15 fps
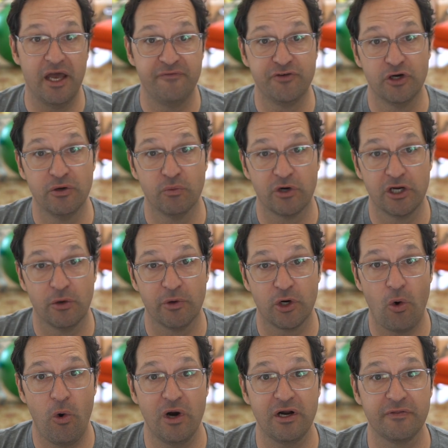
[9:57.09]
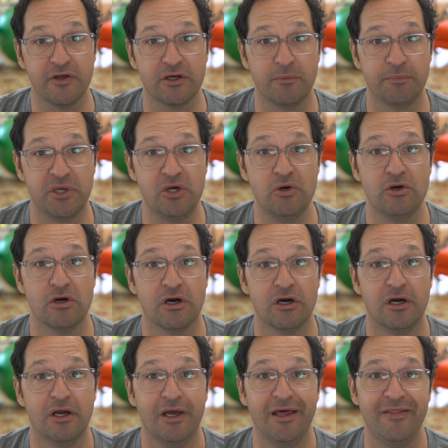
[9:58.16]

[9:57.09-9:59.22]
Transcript: If you're gonna record on the computer,